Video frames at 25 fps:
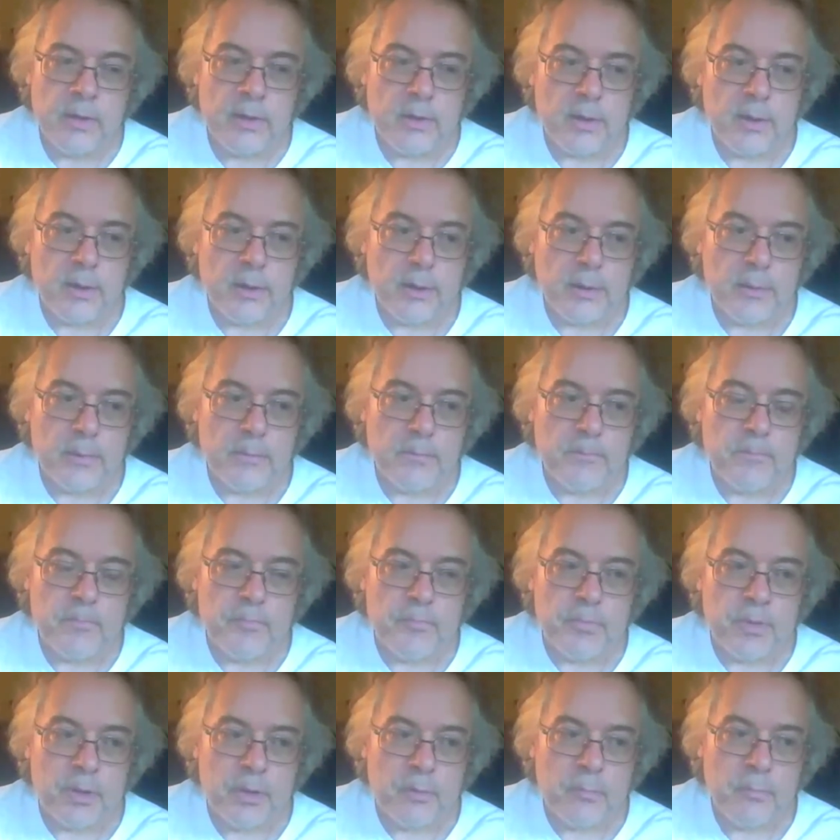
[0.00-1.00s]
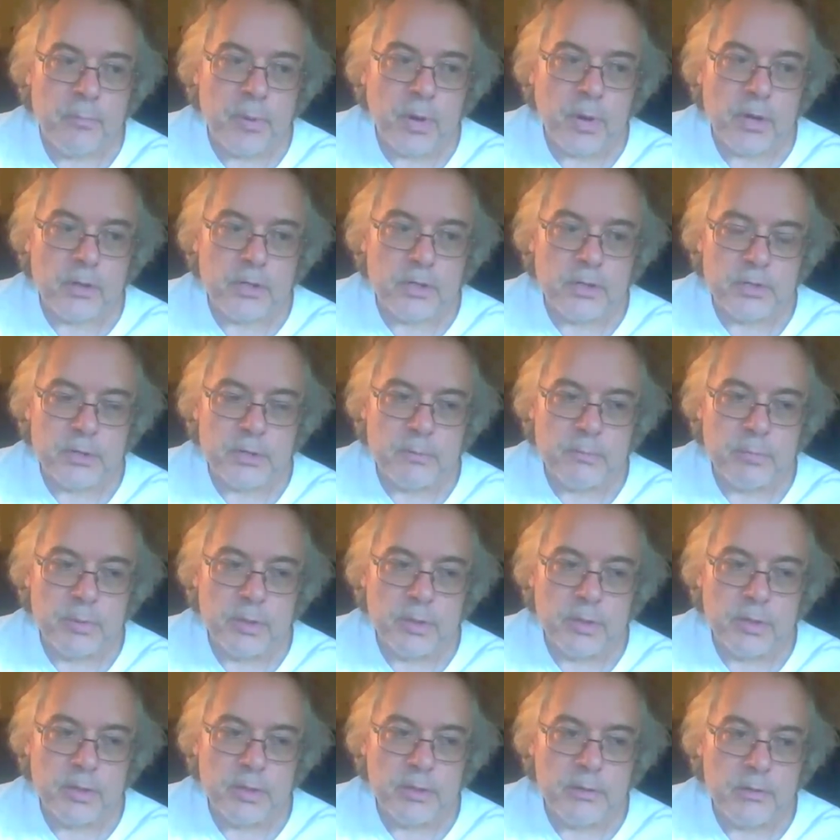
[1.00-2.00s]
Um, but to simply,
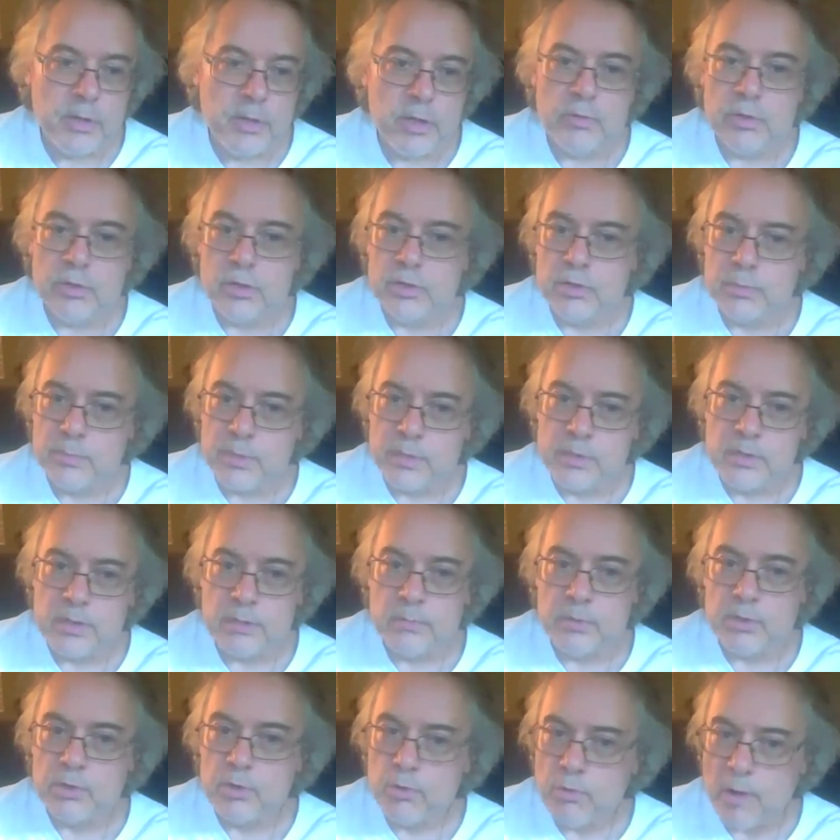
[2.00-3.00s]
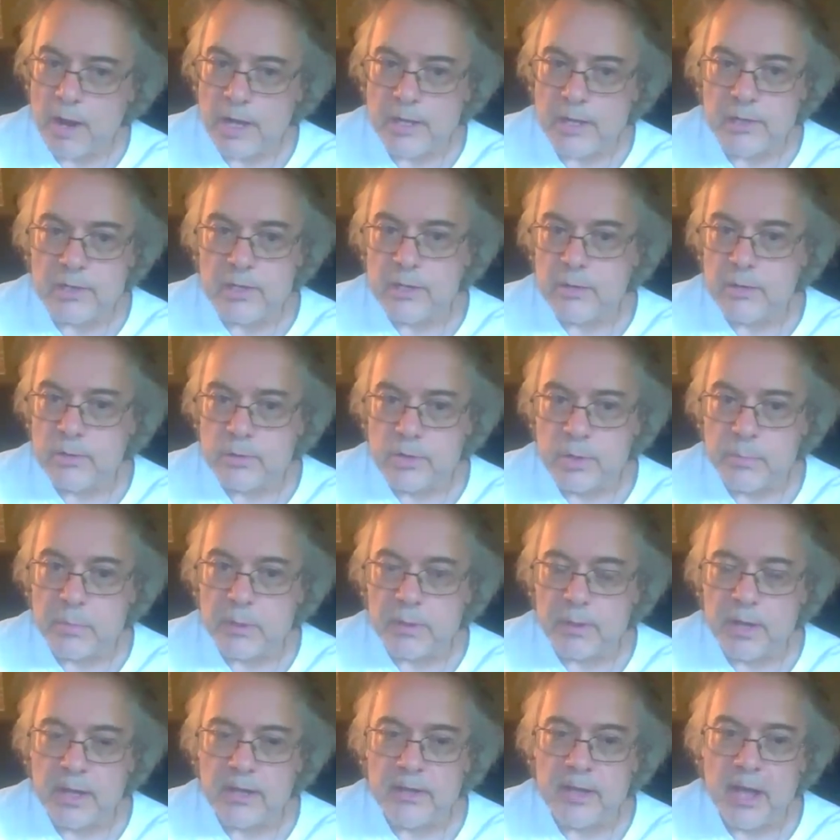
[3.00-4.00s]
you know, dismiss them as crazy or something
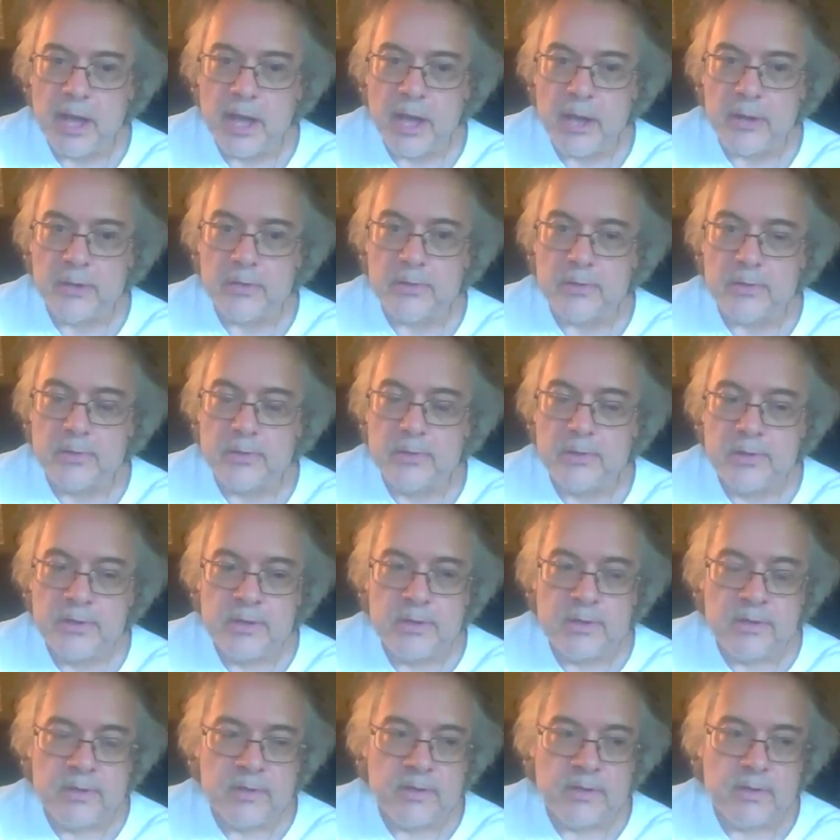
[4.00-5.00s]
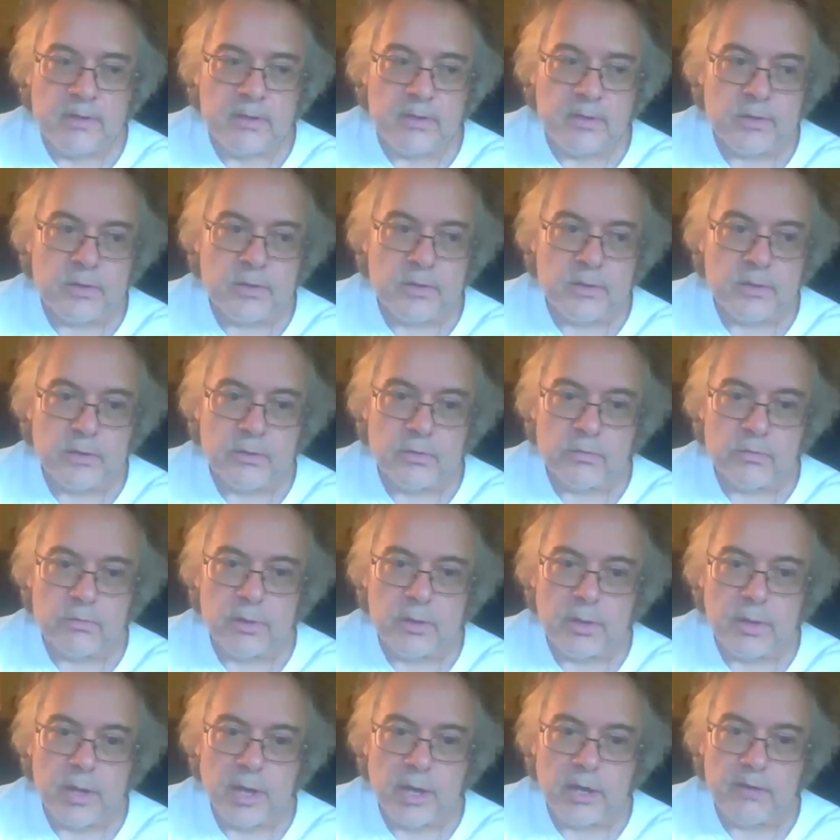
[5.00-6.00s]
like that is, well, that was is, the, is really
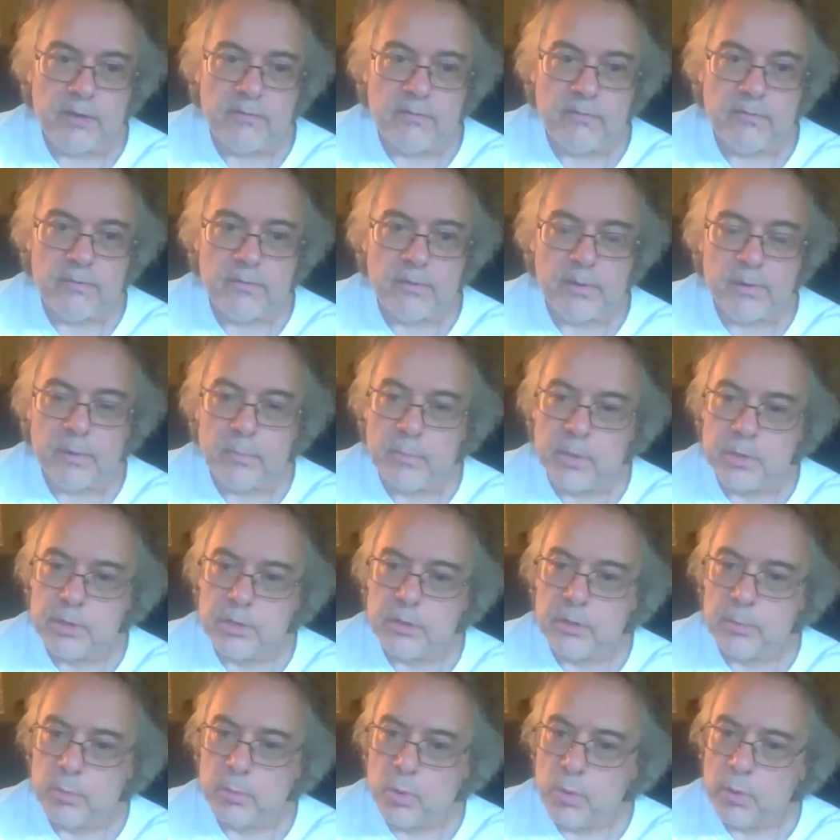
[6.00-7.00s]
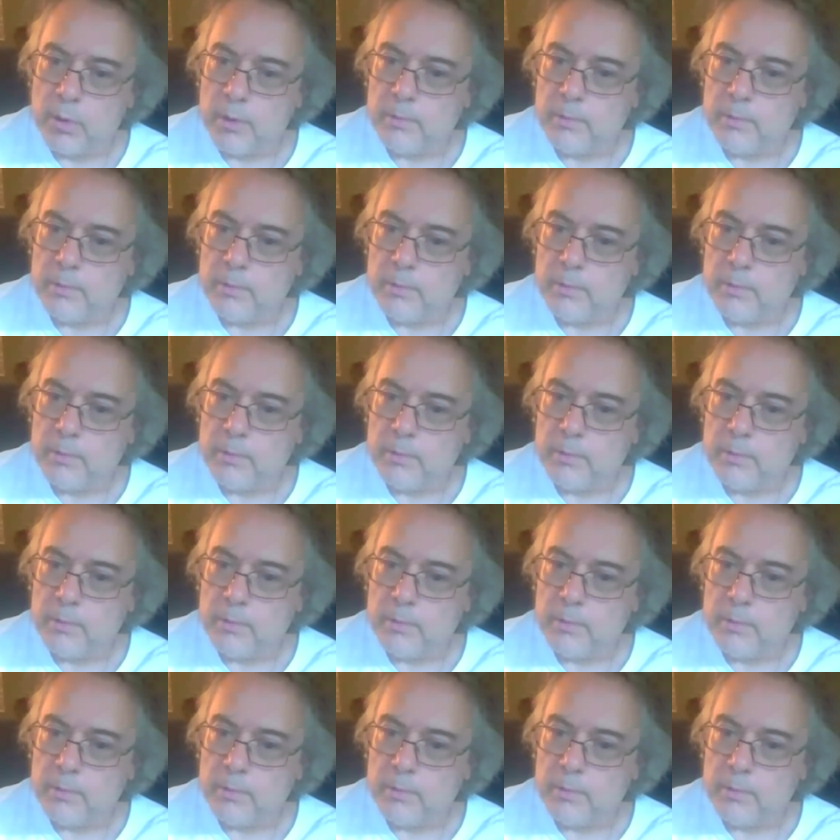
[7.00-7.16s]
kind of missing the point.